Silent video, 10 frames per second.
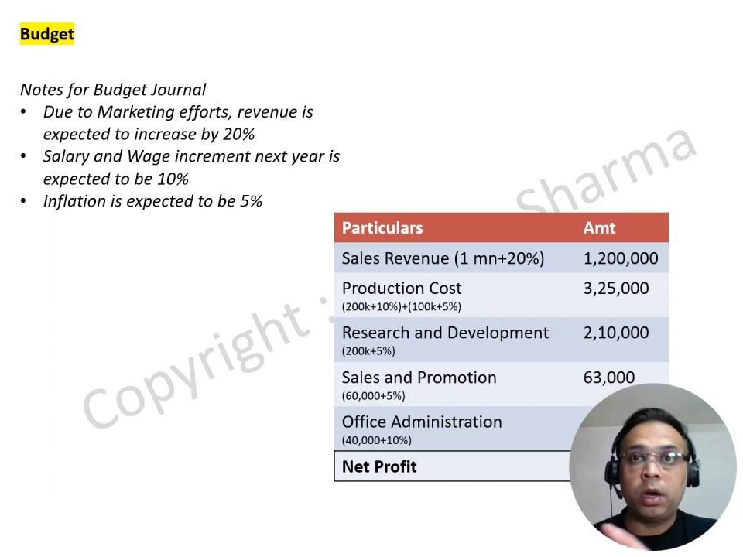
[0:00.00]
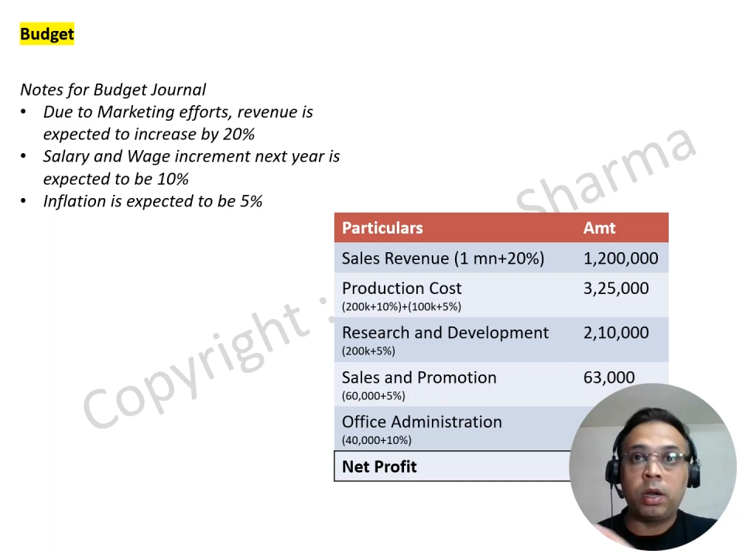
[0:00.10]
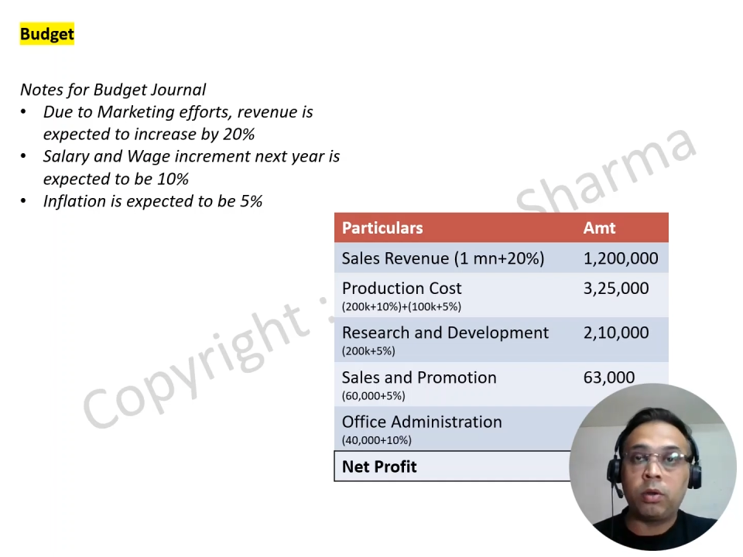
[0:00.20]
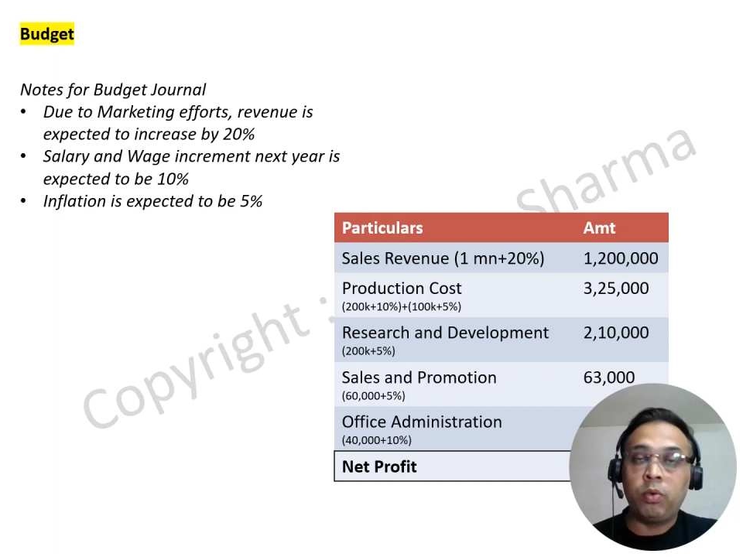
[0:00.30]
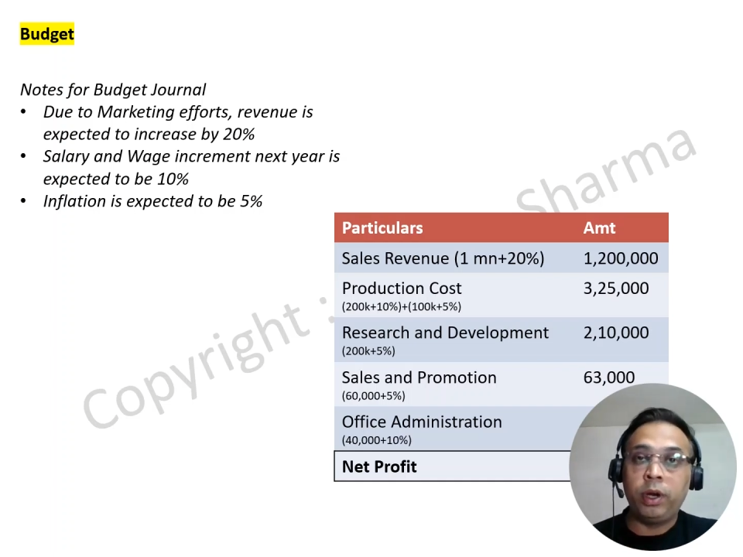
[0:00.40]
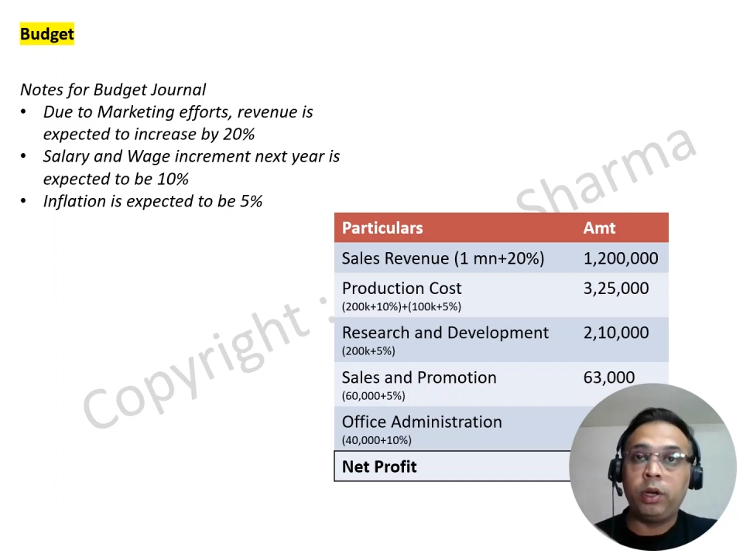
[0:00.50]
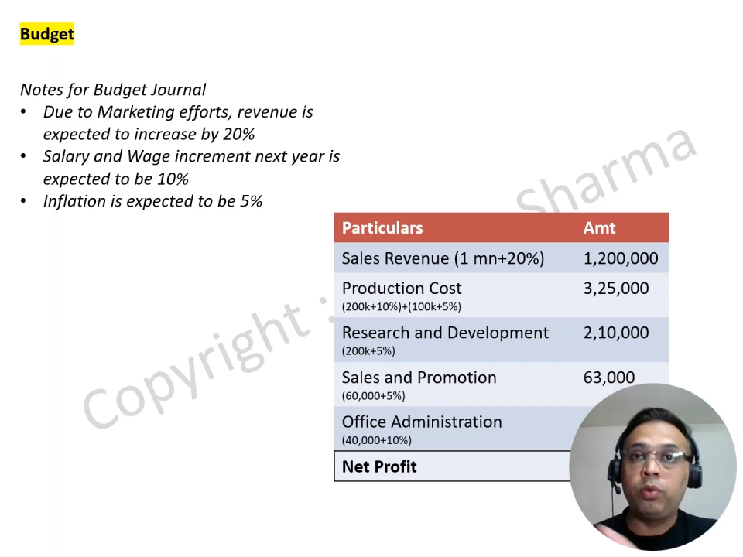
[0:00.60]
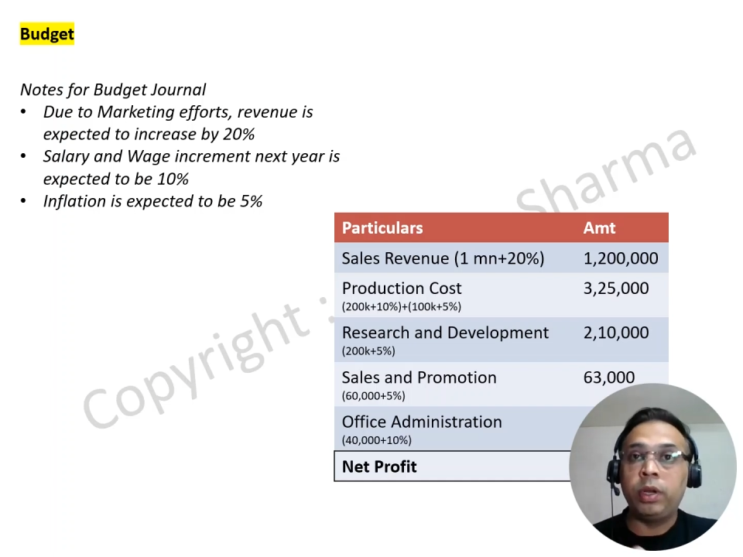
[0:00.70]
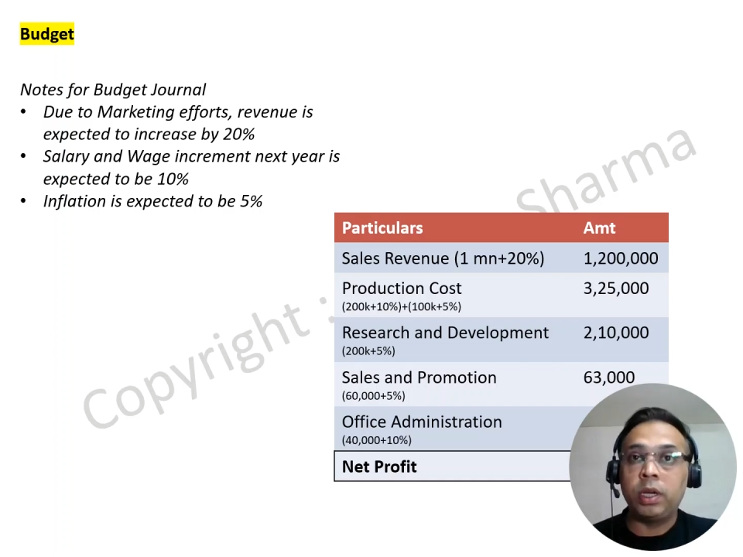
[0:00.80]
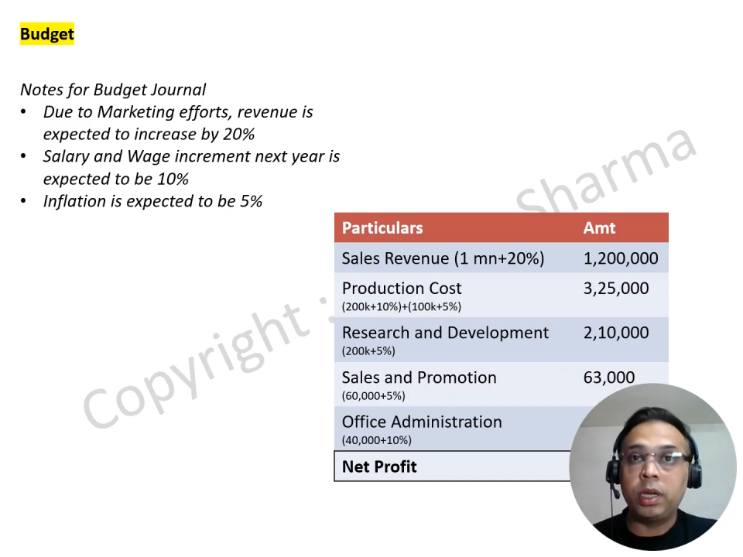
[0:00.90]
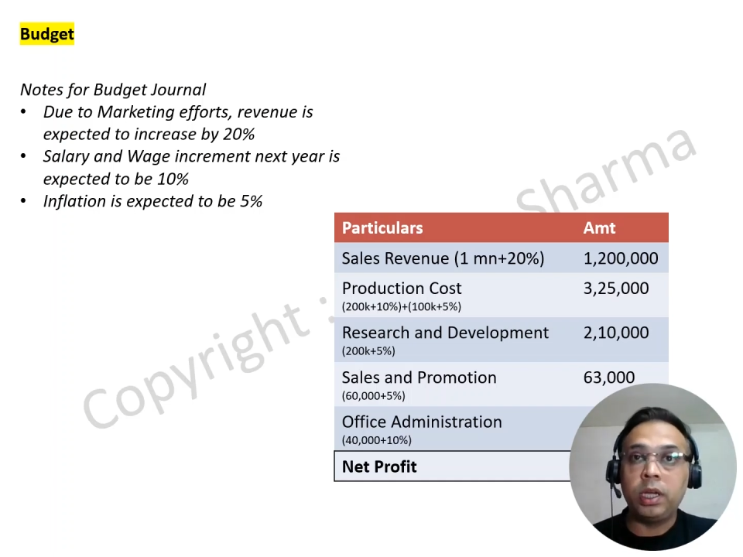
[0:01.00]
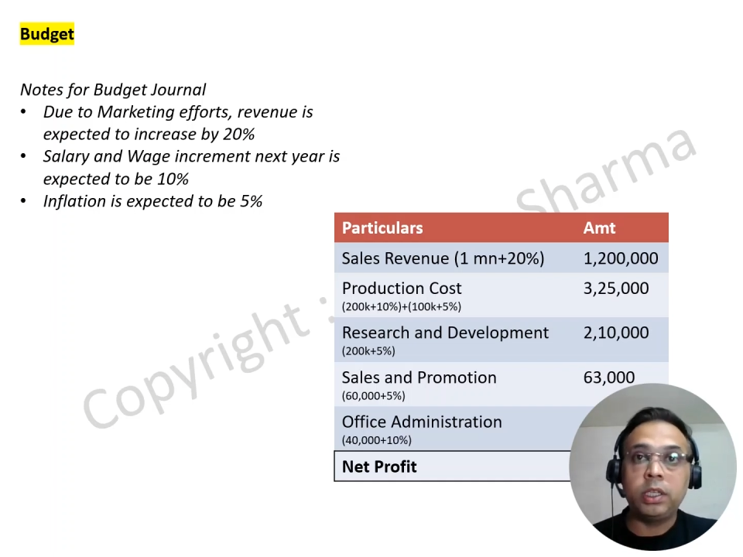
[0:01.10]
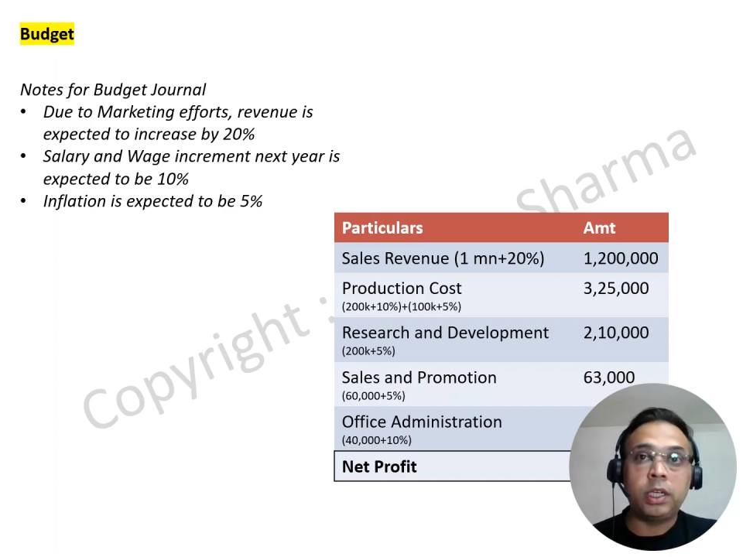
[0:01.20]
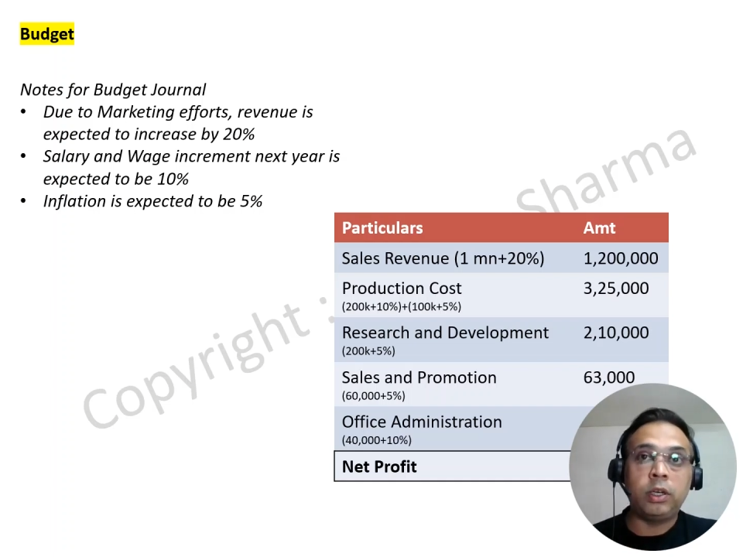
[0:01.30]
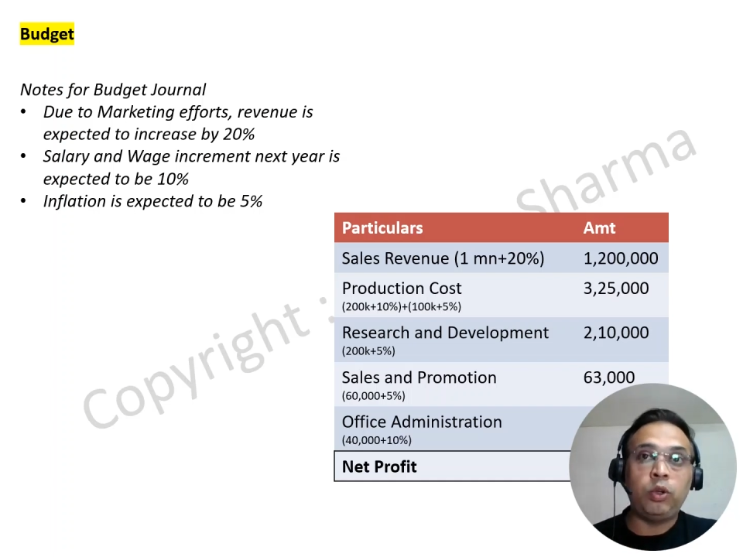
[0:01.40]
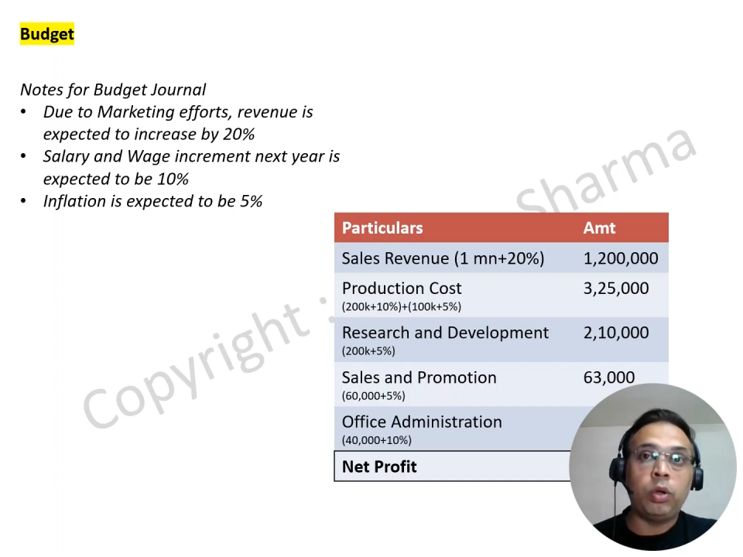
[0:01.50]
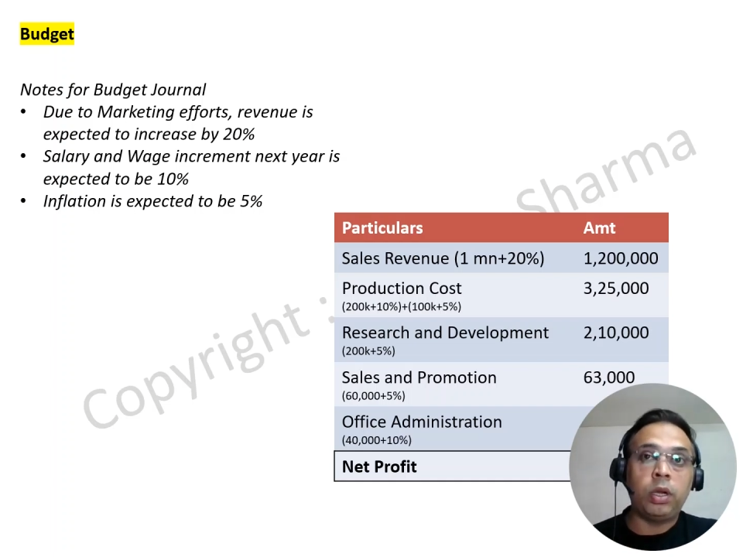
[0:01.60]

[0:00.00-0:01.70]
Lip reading: going to increase, and